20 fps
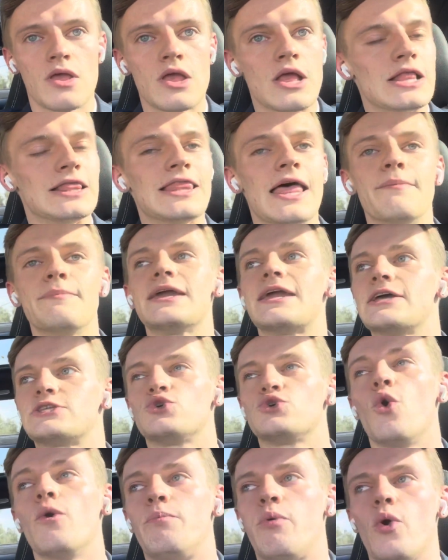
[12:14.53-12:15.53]
Let me get
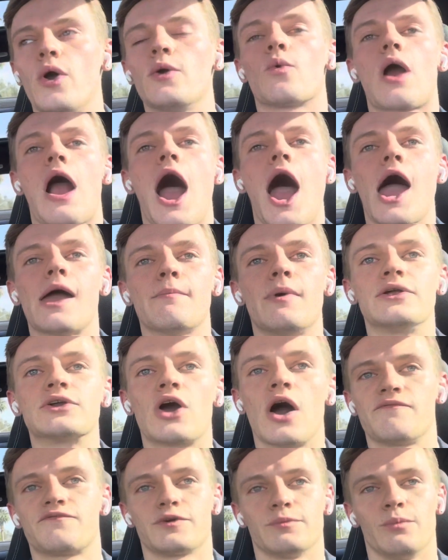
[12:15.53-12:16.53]
to a point where I'm
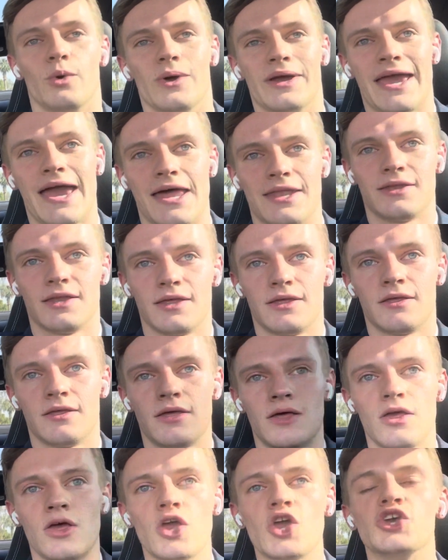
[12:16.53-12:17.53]
uncomfortable
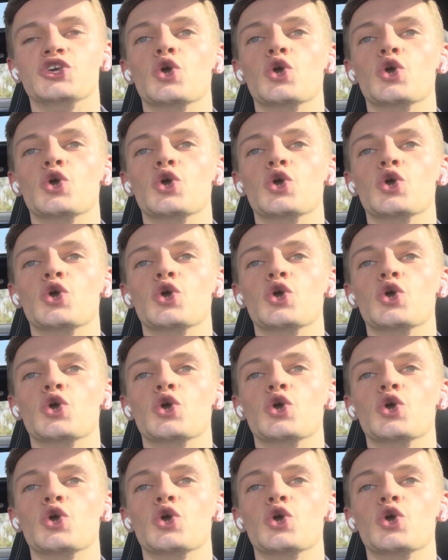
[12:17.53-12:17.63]
again.